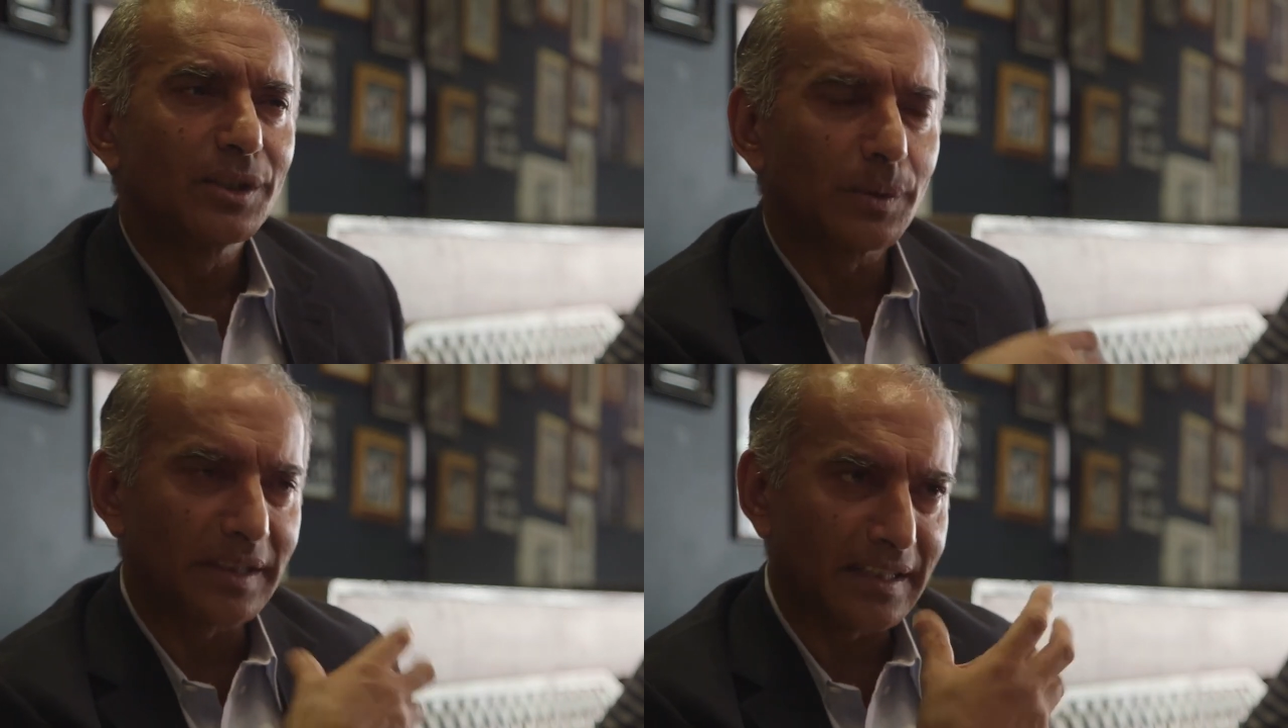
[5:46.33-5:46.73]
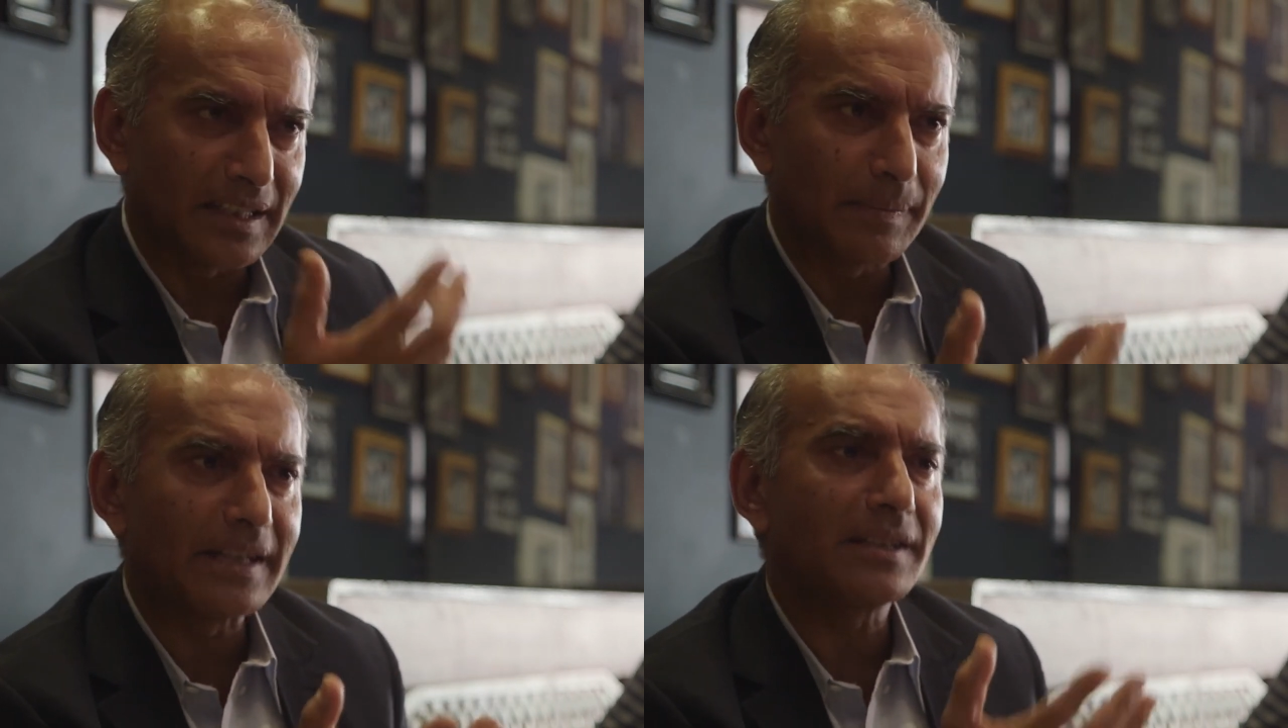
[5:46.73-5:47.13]
which is
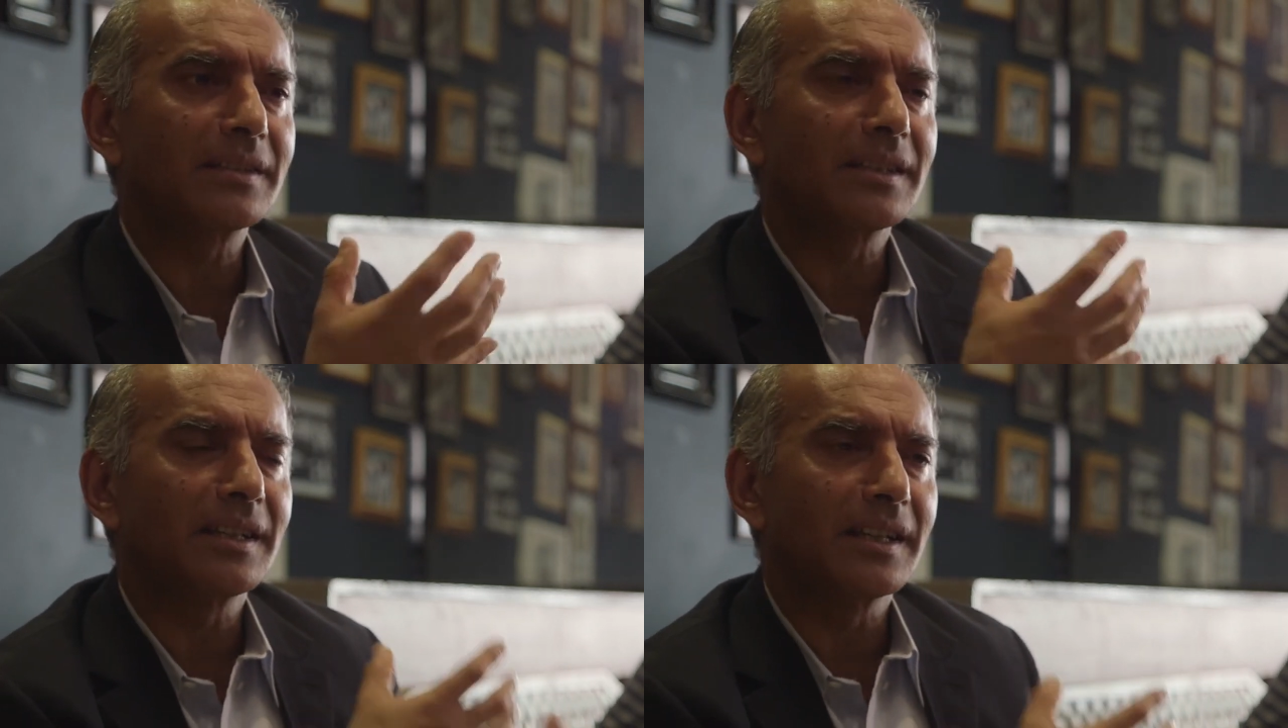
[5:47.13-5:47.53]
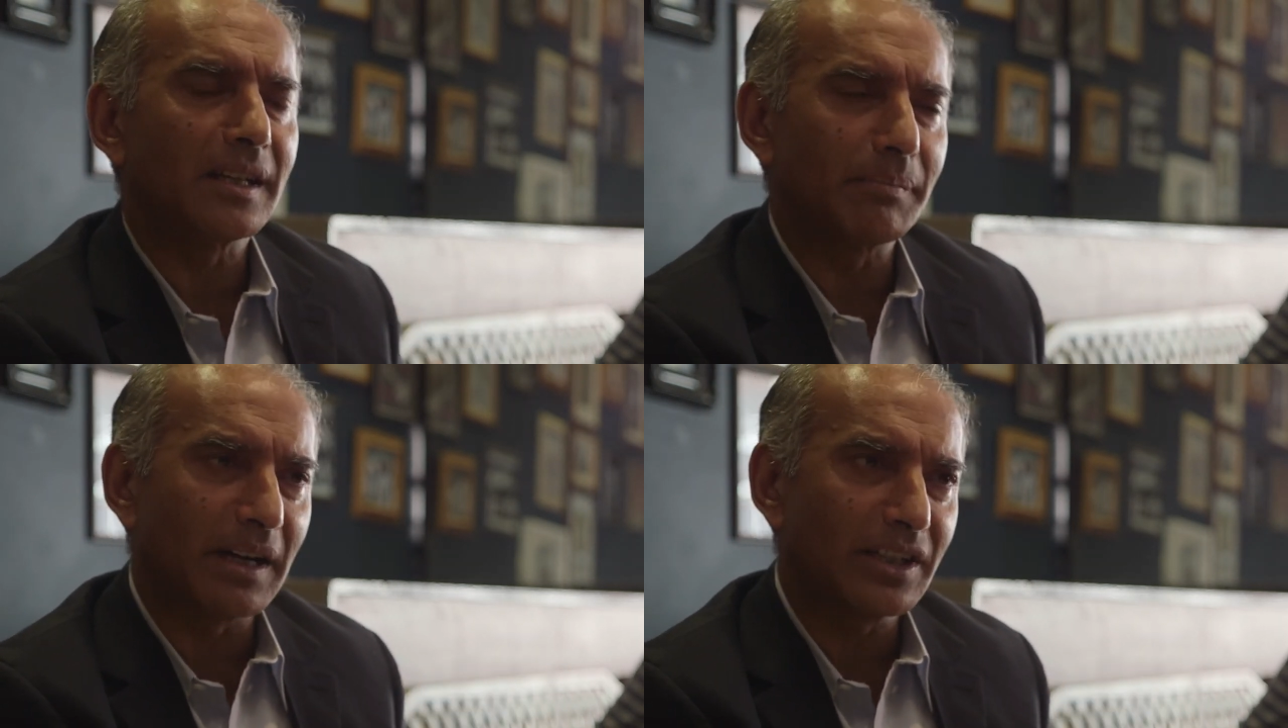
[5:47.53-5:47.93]
independent,
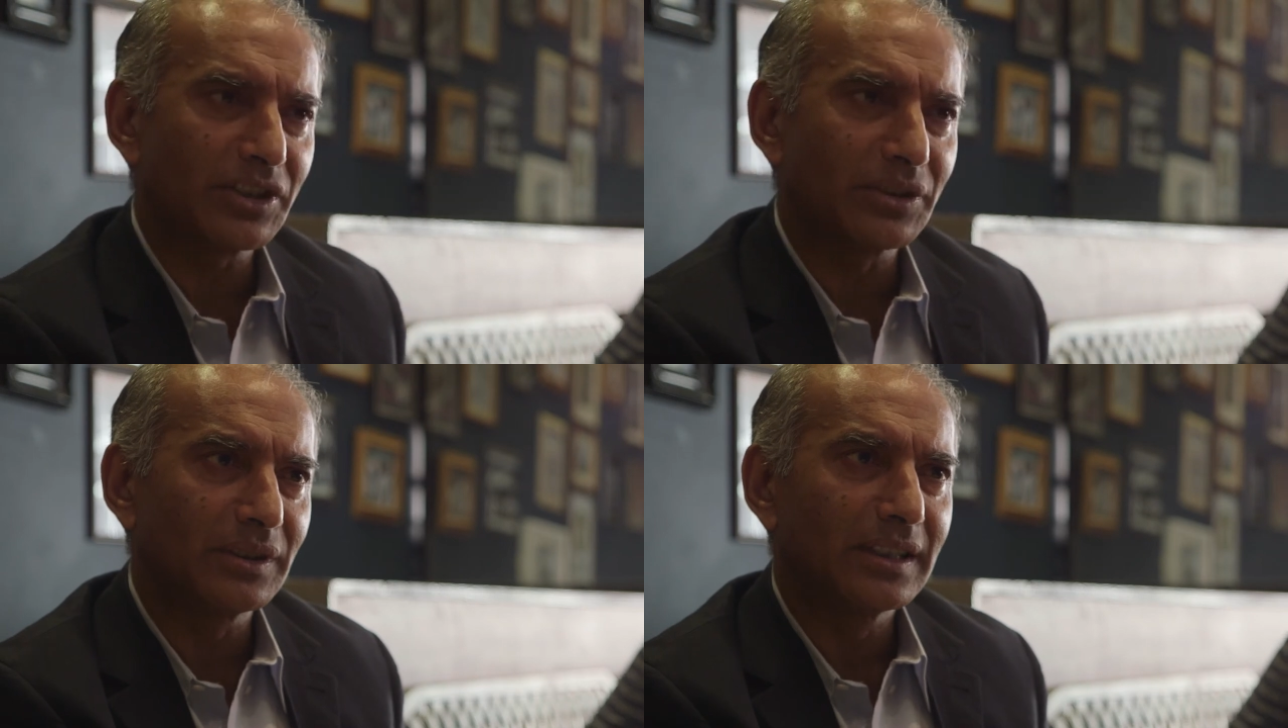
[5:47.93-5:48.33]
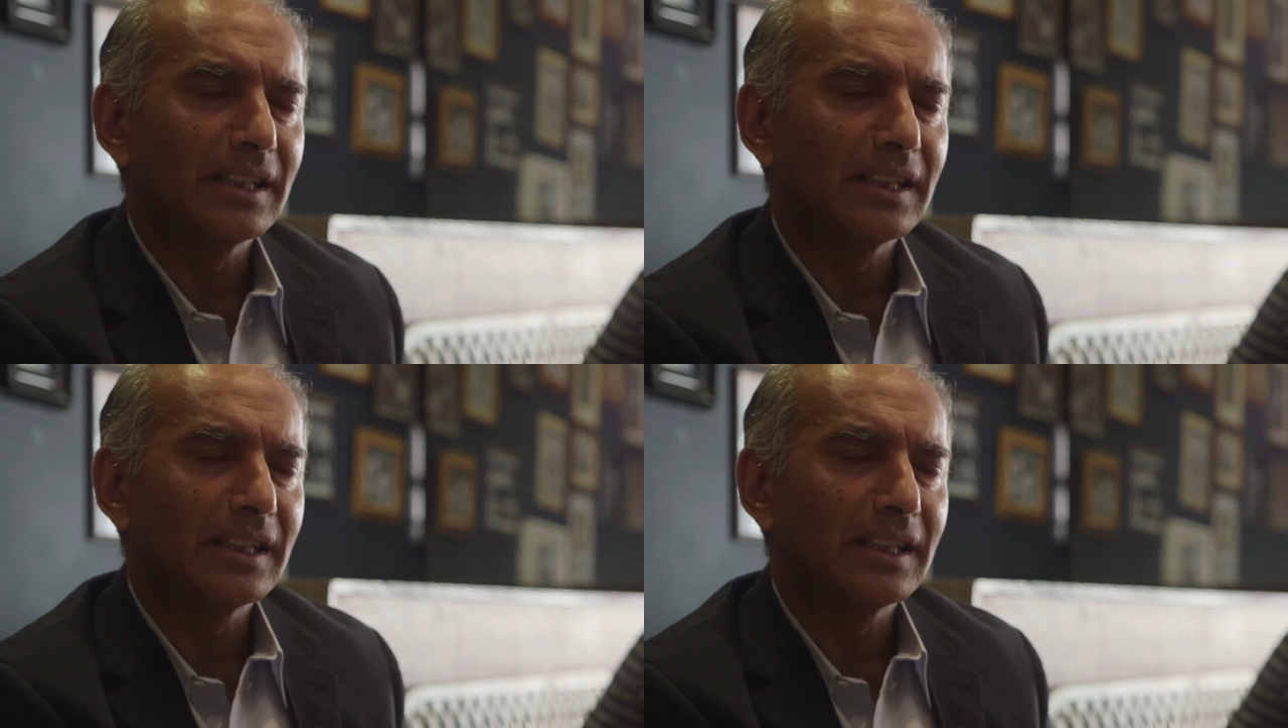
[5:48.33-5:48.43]
impartial,